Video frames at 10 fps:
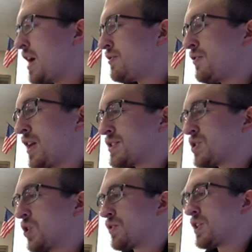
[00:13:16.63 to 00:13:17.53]
f of x
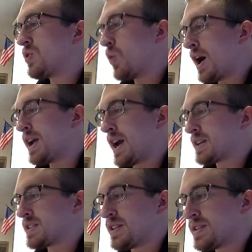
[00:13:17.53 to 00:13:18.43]
over the
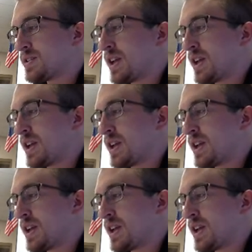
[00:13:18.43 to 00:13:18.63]
y-axis,